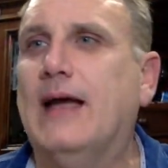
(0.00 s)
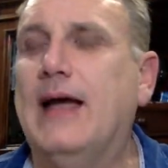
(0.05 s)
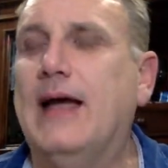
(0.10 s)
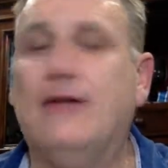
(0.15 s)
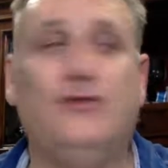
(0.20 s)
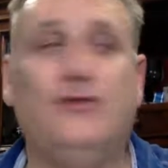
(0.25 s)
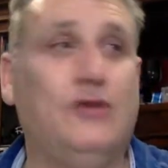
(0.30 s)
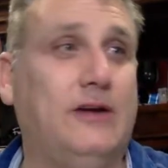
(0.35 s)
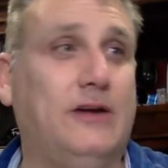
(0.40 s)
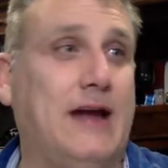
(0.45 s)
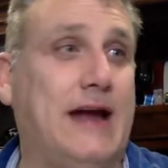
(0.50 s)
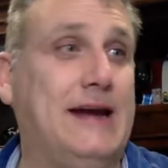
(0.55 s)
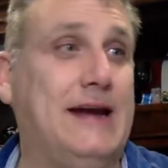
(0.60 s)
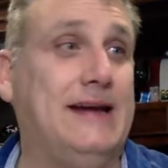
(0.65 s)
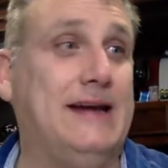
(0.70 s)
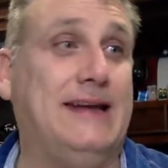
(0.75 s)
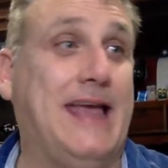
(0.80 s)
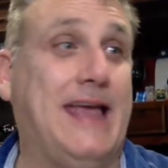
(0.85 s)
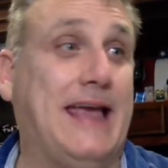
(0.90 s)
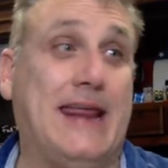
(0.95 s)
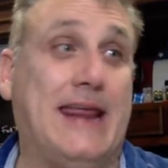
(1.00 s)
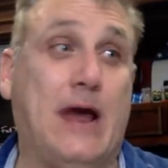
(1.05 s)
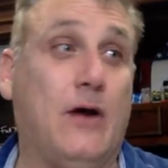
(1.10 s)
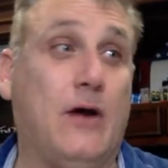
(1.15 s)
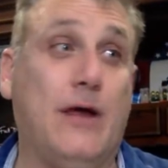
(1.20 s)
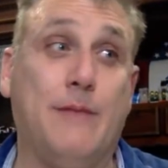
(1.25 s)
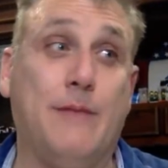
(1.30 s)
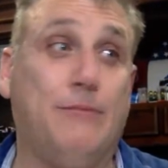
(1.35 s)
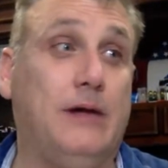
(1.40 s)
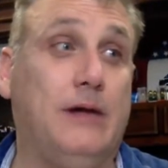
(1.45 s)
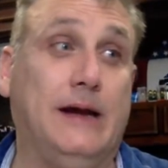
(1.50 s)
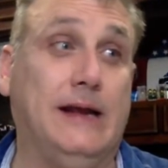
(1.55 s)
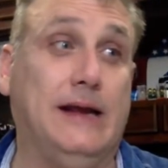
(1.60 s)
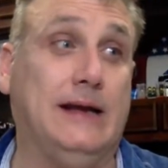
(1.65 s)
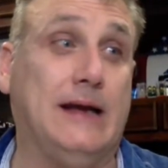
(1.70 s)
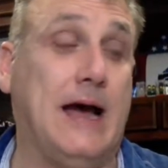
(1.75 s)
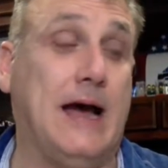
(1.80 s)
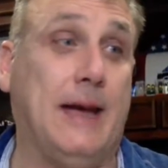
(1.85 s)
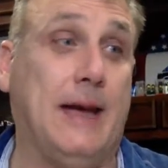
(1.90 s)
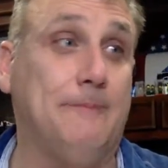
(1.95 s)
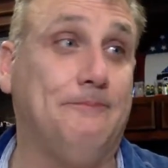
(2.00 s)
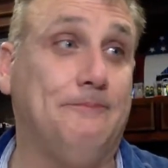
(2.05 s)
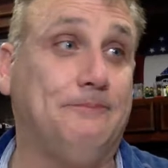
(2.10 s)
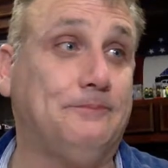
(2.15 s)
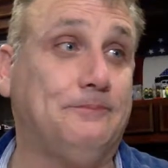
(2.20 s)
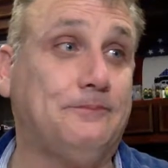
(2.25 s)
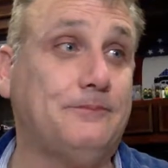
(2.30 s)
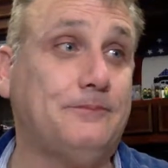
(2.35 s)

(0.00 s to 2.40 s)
I didn't take it out in plenty of time.